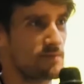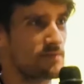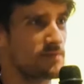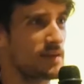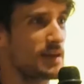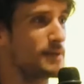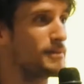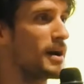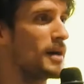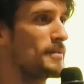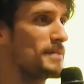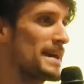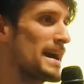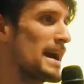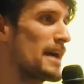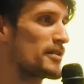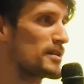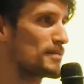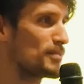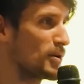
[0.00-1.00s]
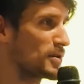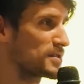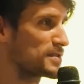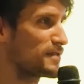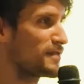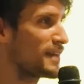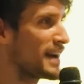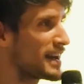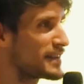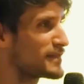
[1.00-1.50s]
It might be Harry Potter
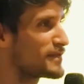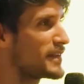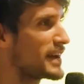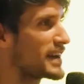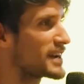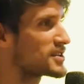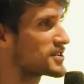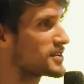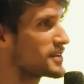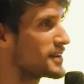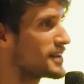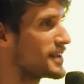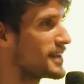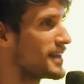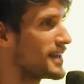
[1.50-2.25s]
fan fiction.